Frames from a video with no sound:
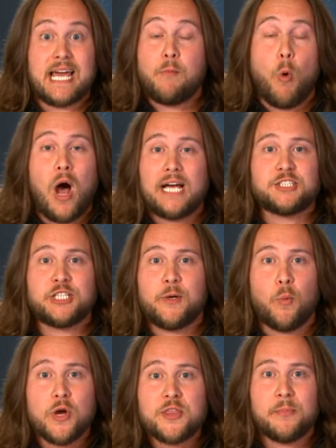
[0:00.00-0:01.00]
time watching
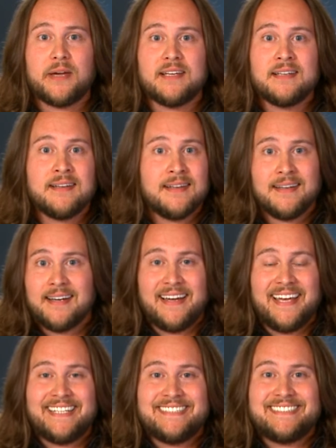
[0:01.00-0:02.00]
it with me.
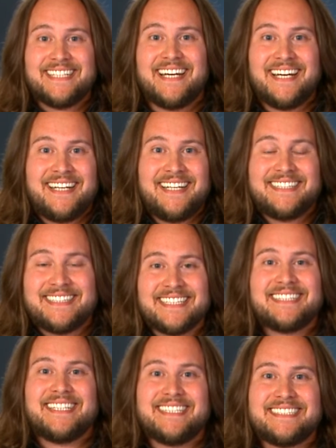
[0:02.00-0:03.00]
And I
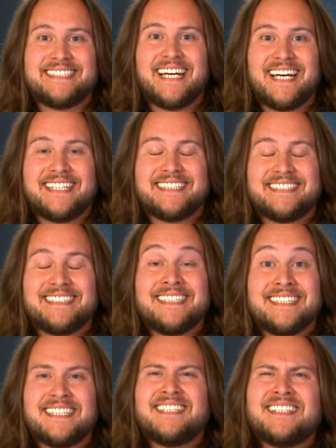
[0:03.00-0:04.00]
think that's,
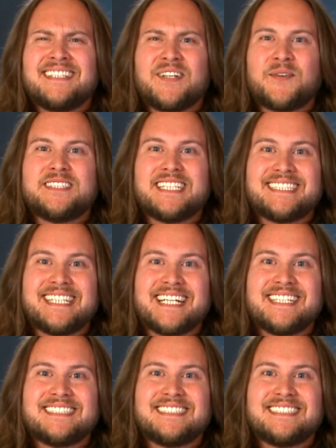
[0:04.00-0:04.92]
what does that say?